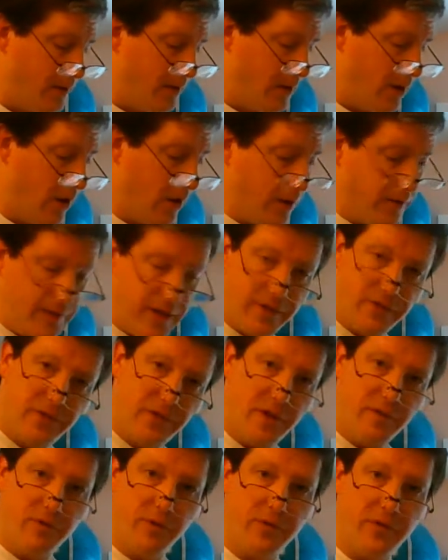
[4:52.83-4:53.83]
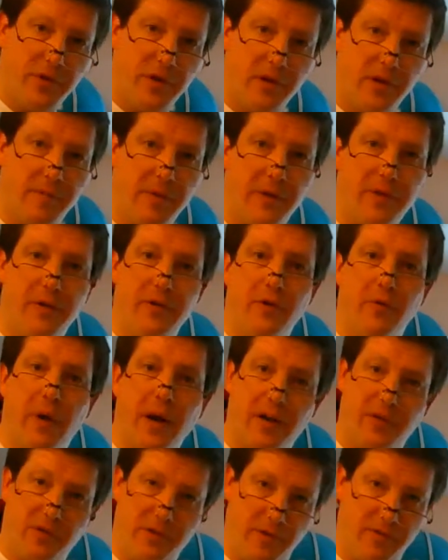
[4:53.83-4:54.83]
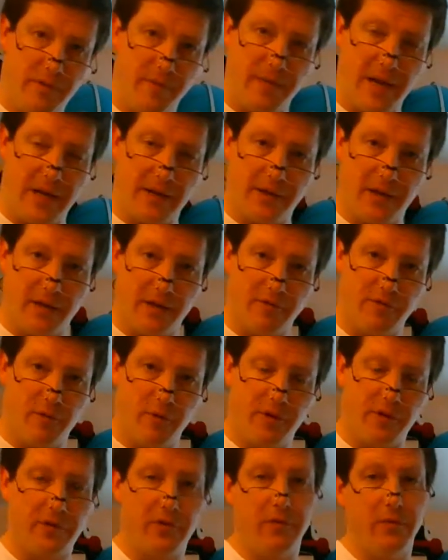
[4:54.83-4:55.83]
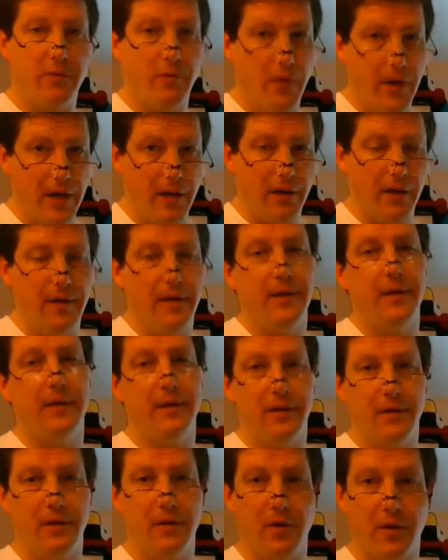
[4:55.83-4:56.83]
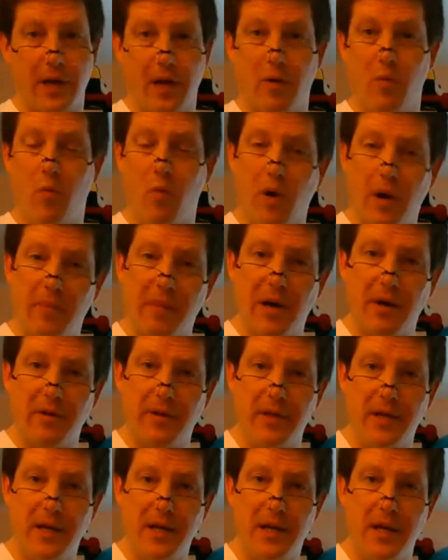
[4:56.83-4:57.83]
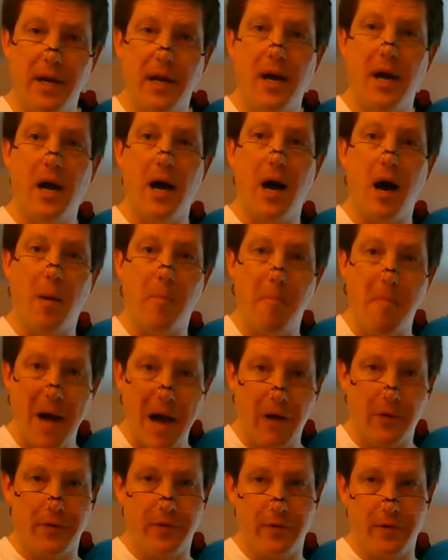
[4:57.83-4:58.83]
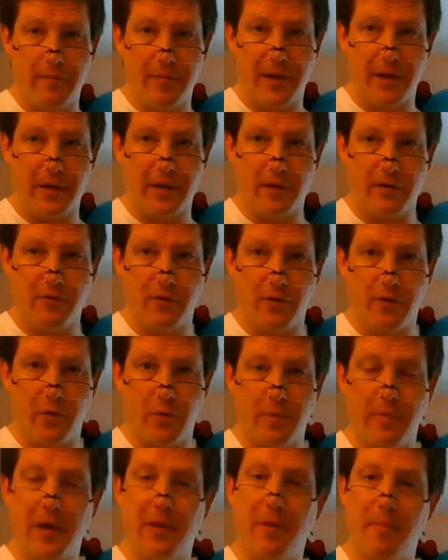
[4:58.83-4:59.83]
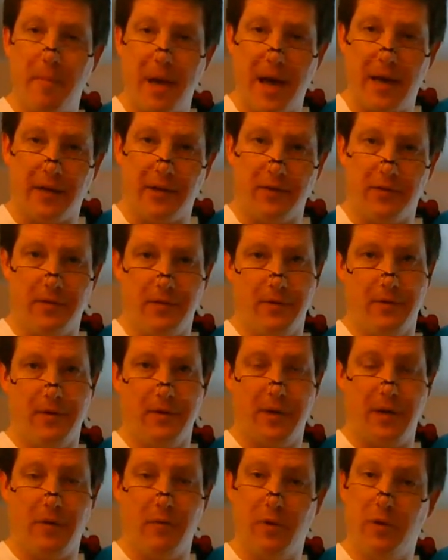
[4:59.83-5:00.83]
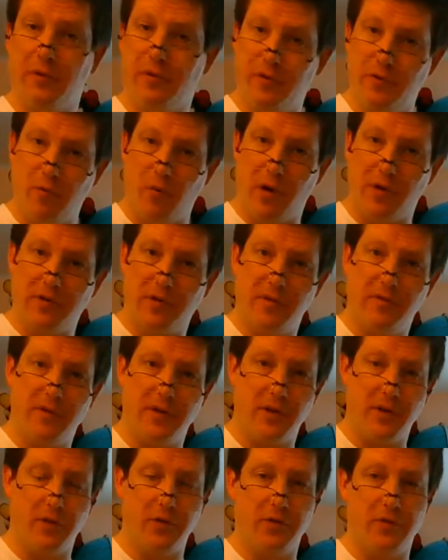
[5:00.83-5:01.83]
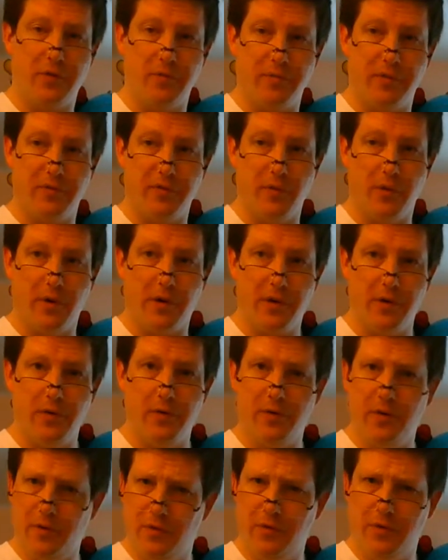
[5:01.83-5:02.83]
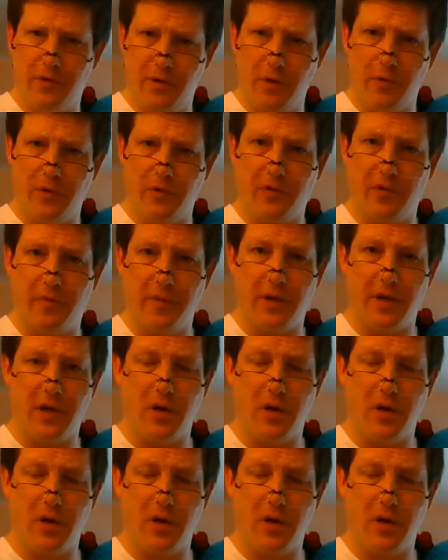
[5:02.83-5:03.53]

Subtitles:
all of that stuff was talking about the direction of the magnetic force. Well, okay, what about the amount of the magnetic force? What about the magnitude? Okay, well, if you've watched the videos before, you know what some of the